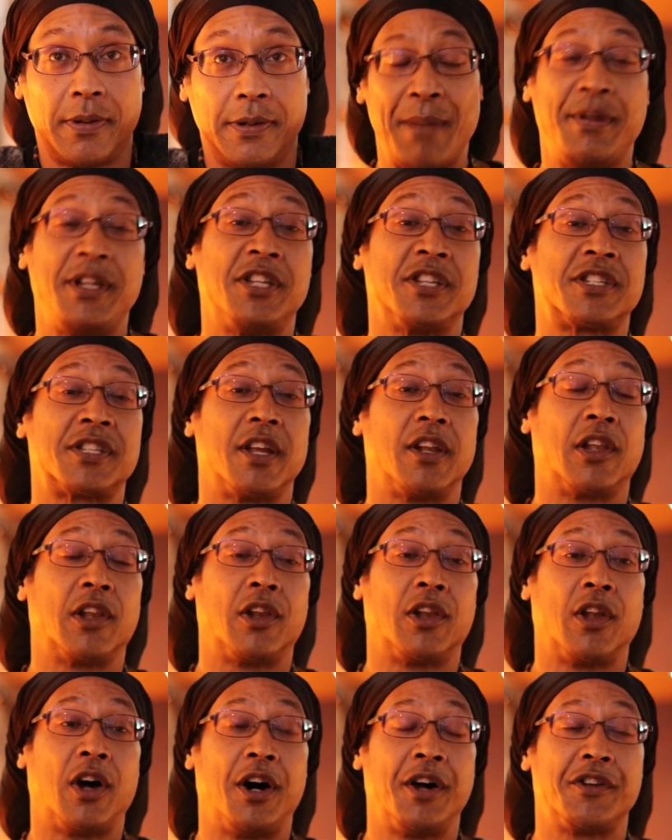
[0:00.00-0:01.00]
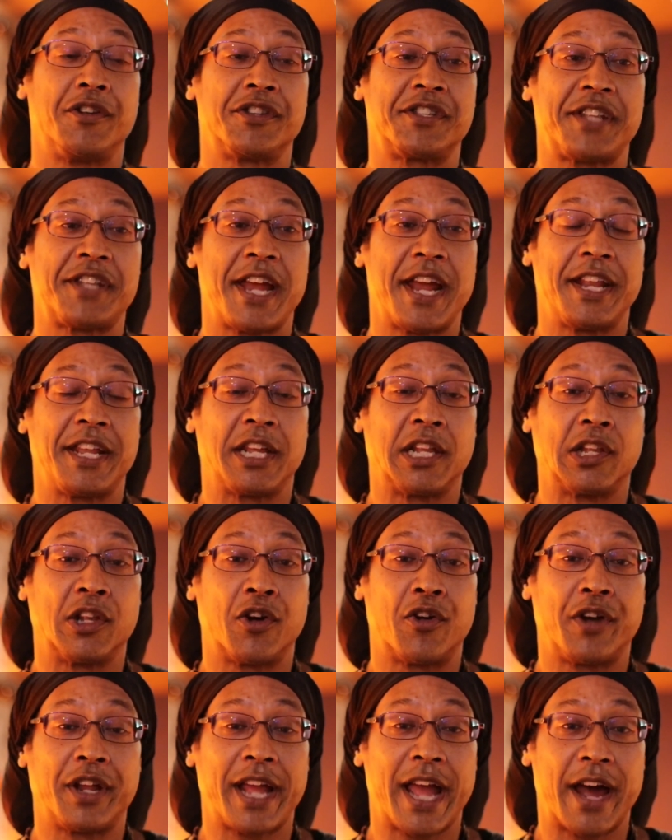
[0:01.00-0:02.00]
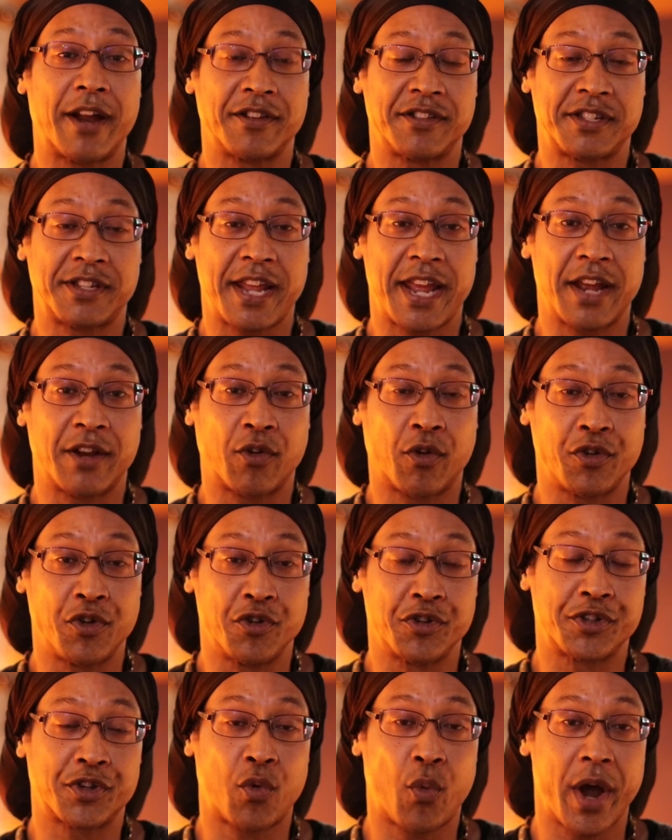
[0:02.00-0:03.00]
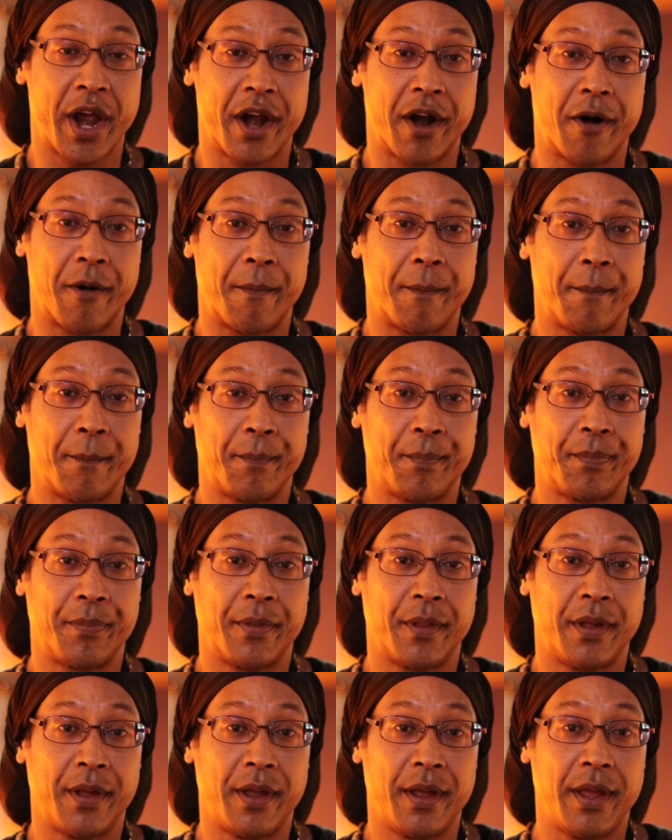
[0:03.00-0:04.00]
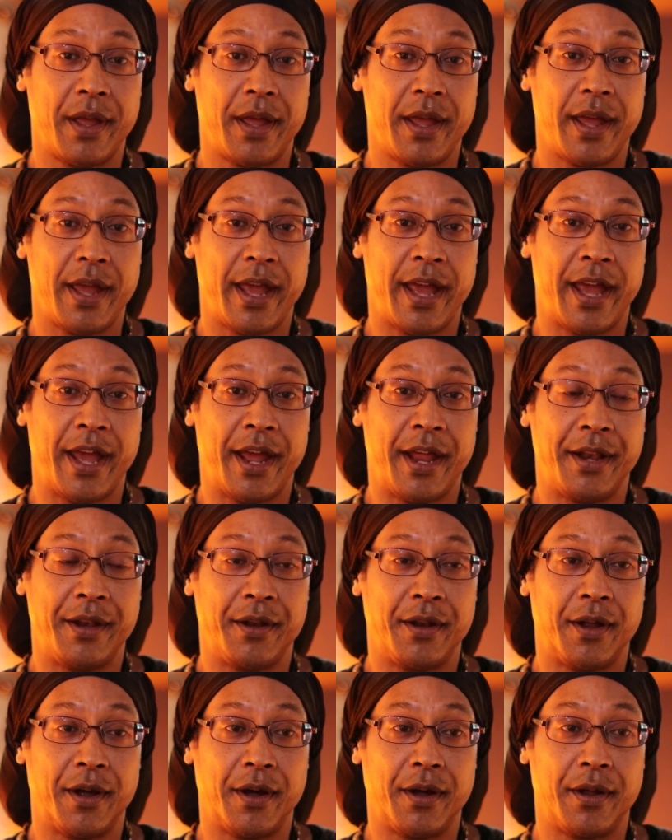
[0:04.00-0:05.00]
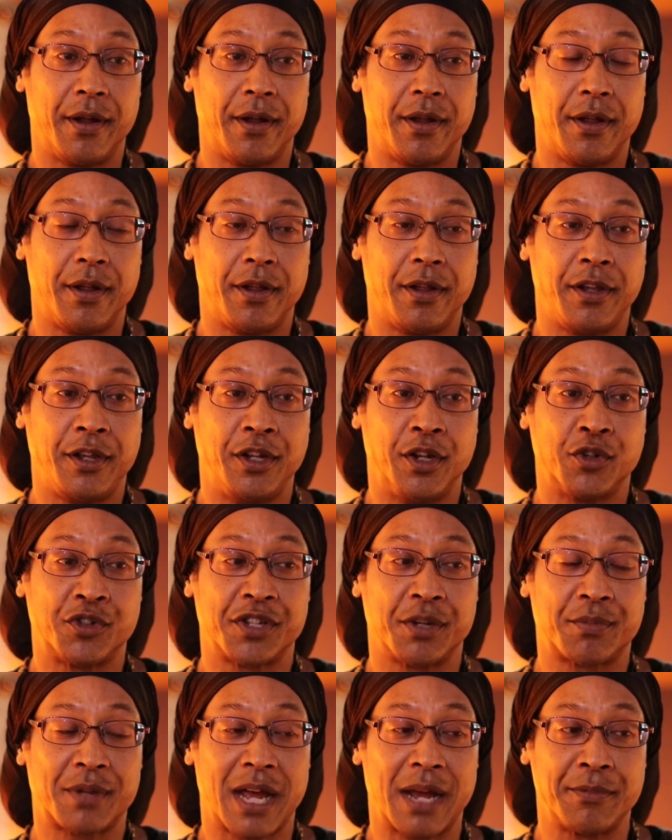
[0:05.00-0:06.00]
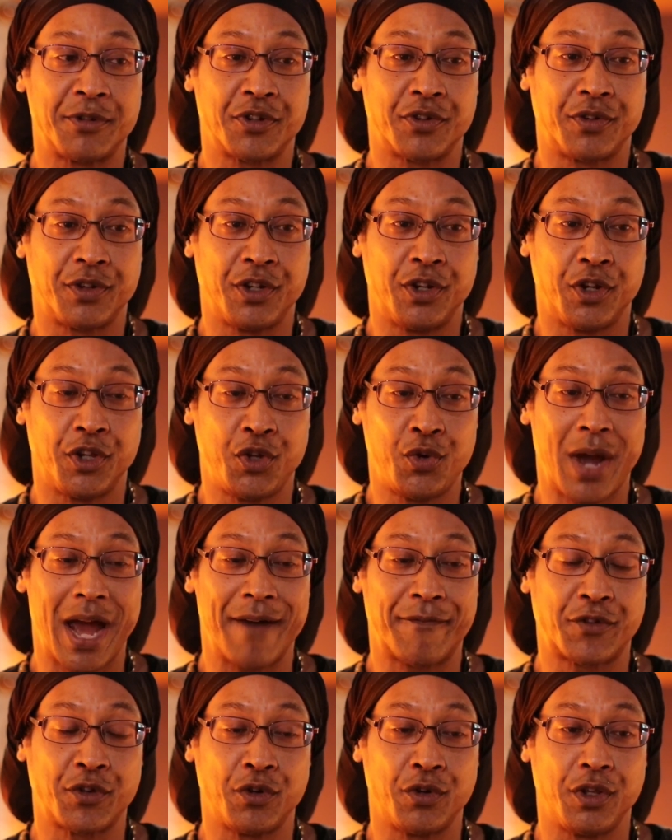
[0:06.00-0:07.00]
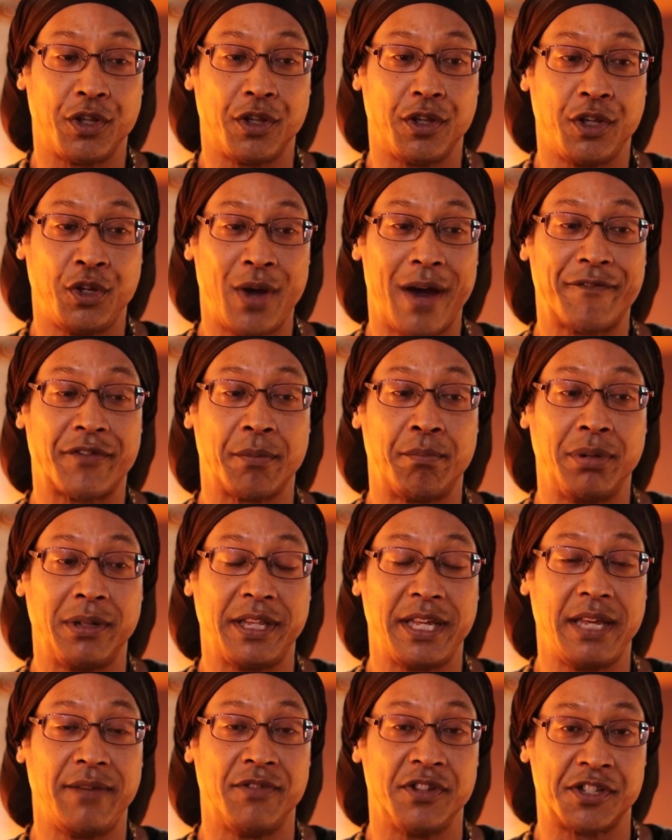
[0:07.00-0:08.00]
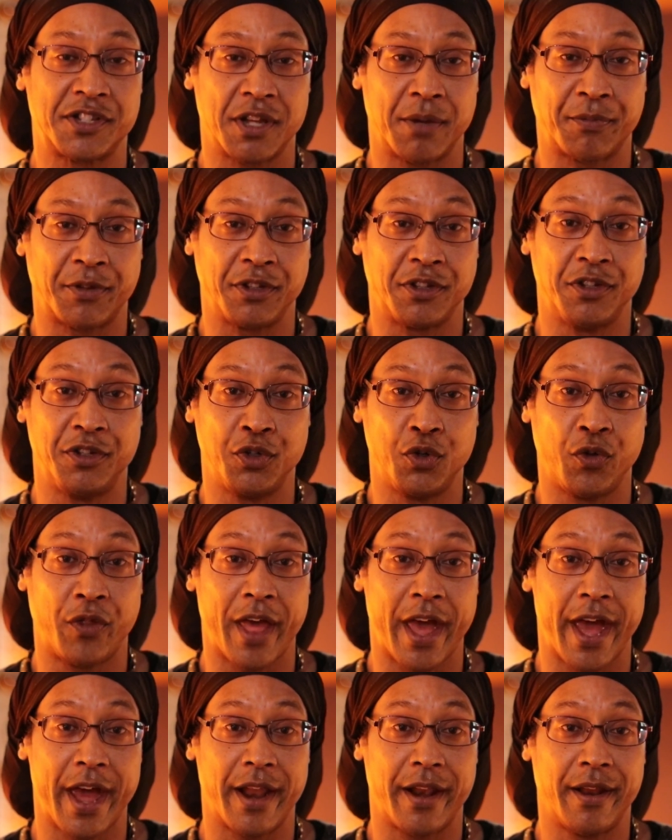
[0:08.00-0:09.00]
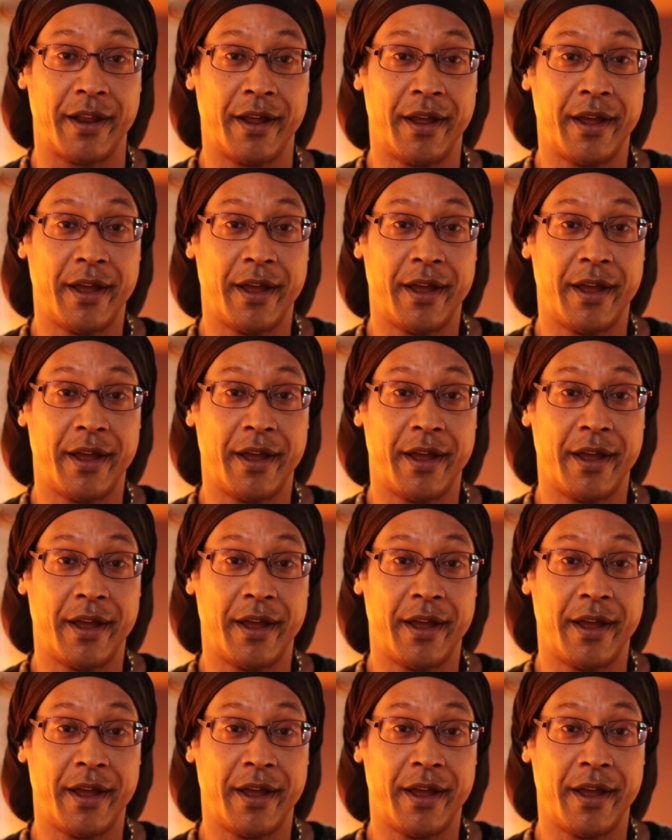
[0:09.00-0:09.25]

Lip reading: Maybe just understanding and learning how to stand on your square. And sometimes you have to believe in something to do that.